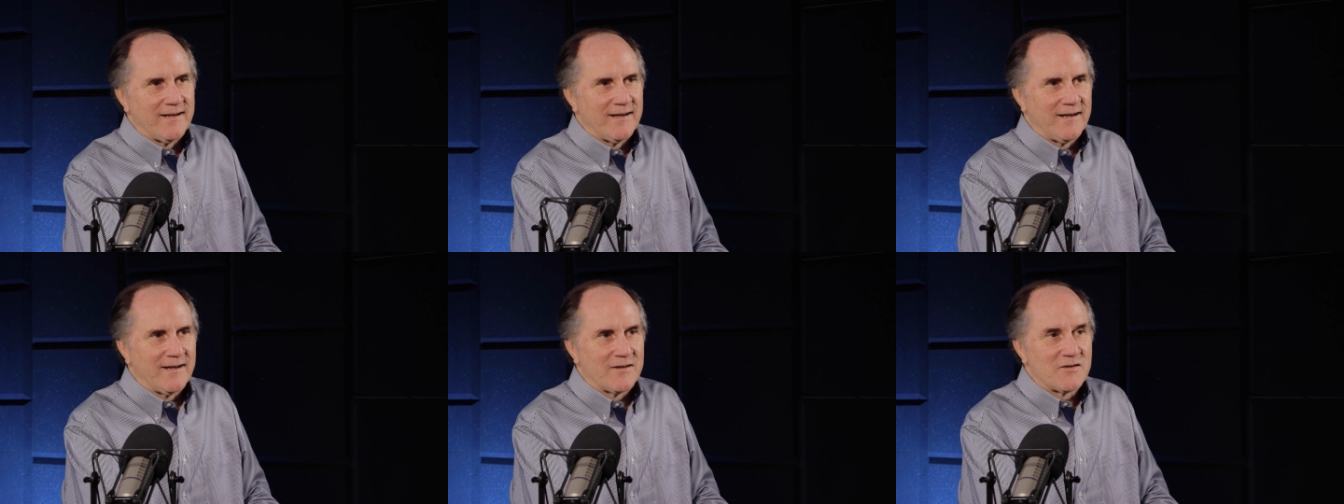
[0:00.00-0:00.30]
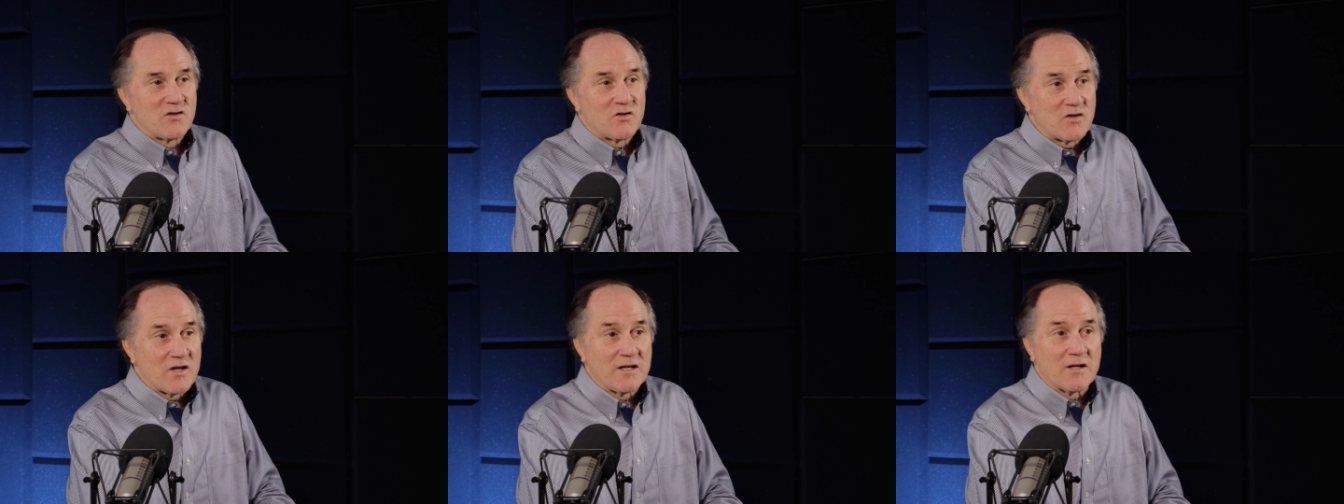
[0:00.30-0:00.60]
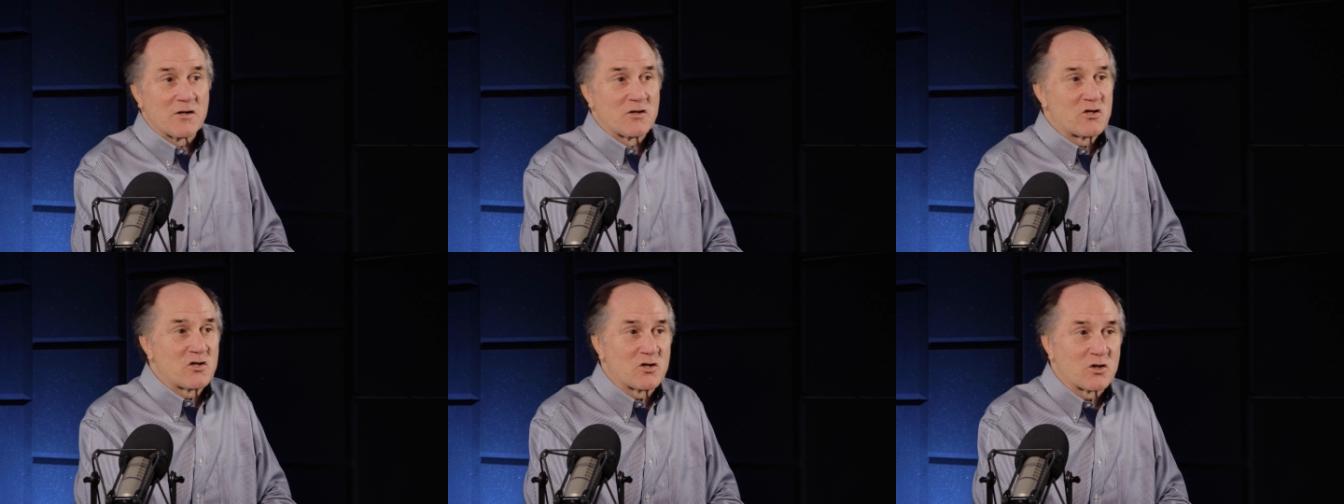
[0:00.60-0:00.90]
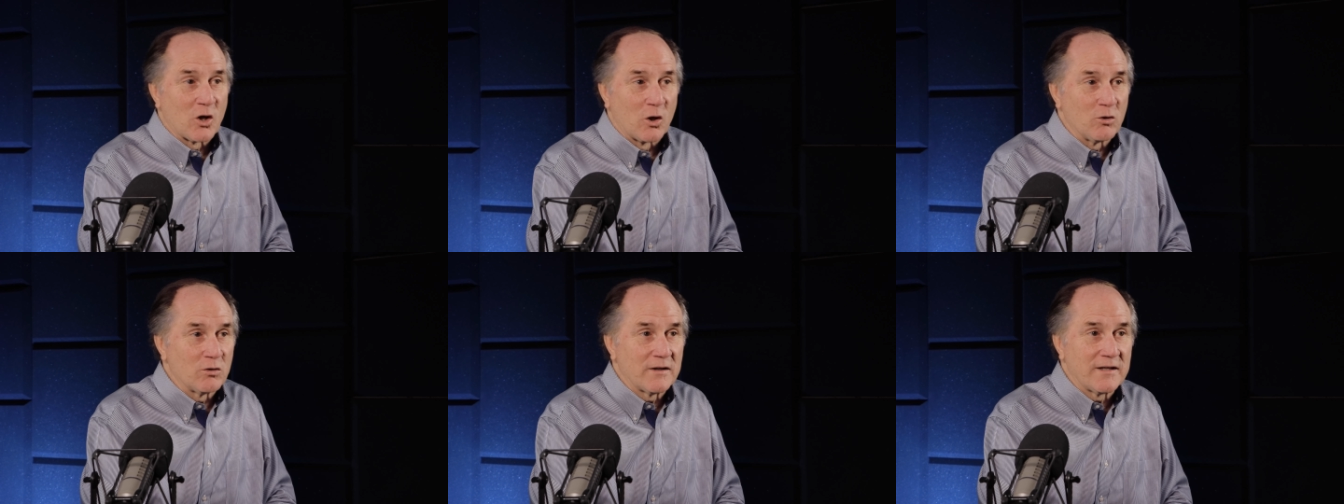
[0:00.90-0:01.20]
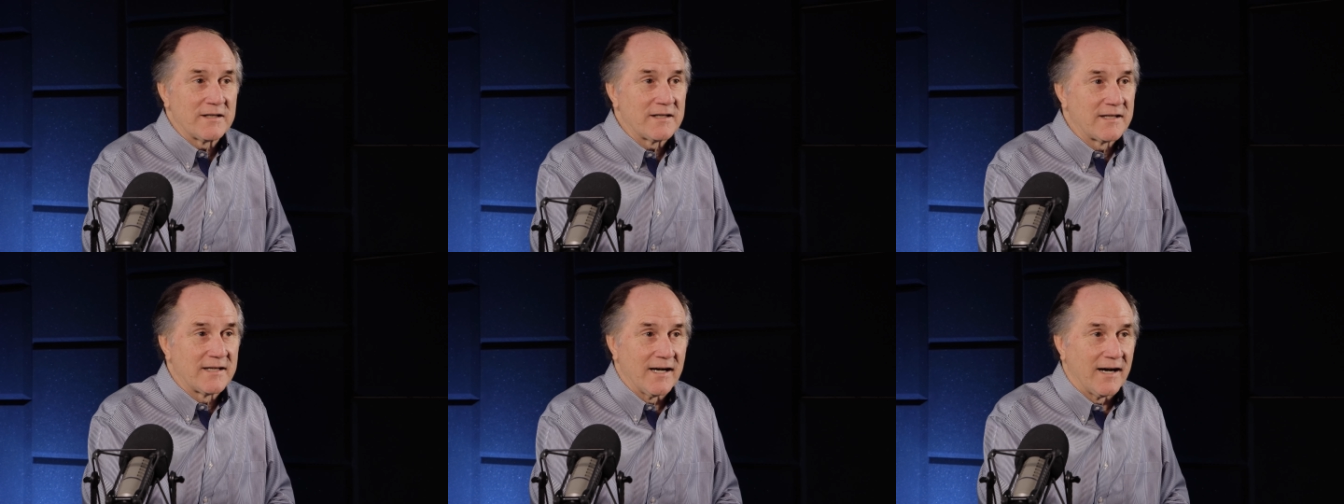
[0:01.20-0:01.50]
Uh, sin has
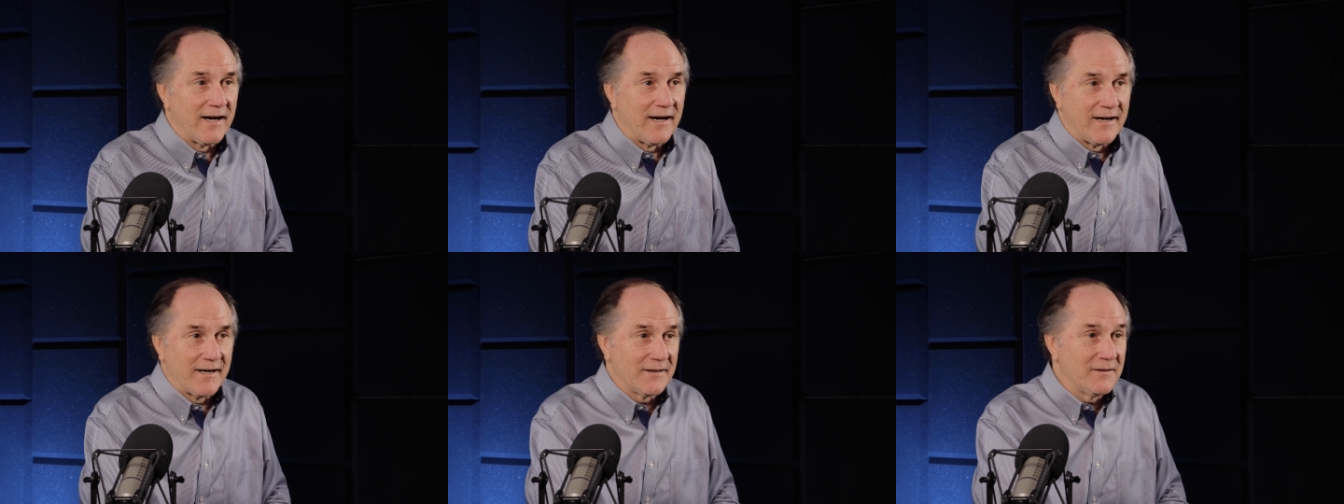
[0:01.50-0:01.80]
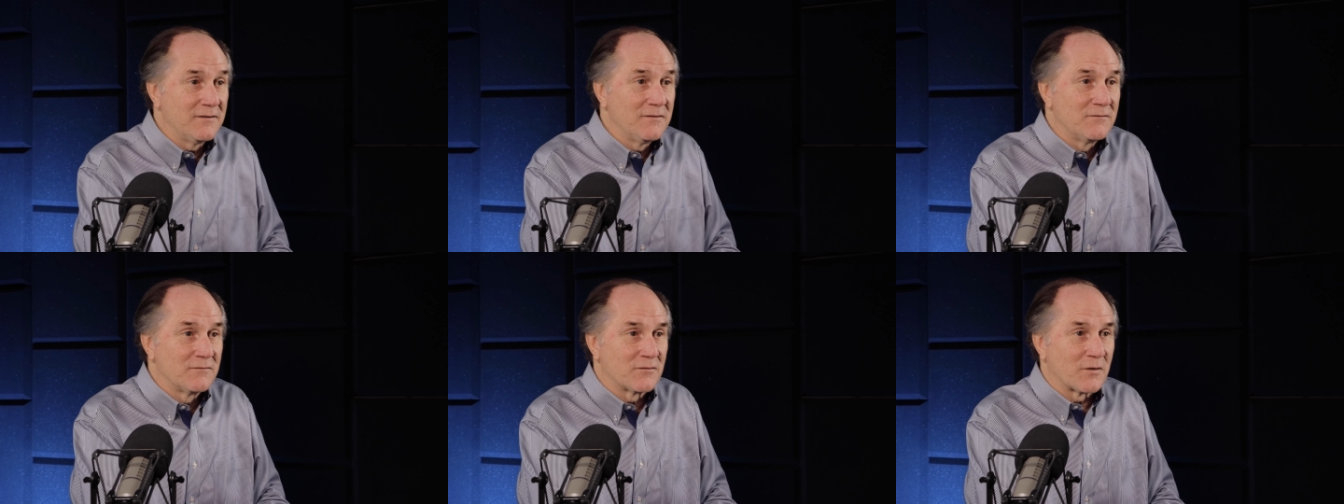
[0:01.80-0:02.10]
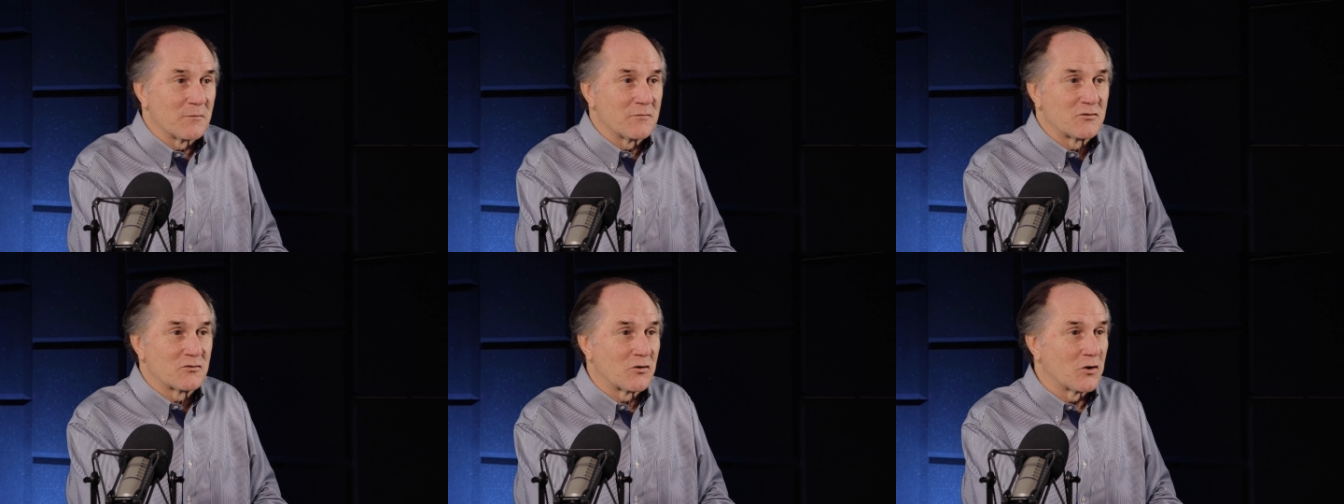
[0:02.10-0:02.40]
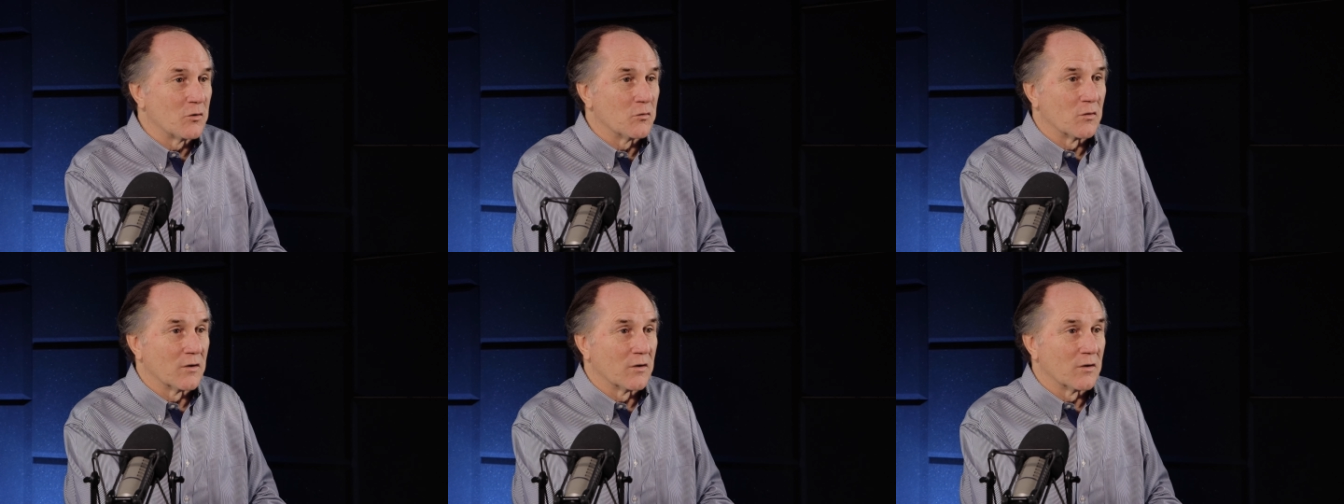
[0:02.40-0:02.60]
stolen God from true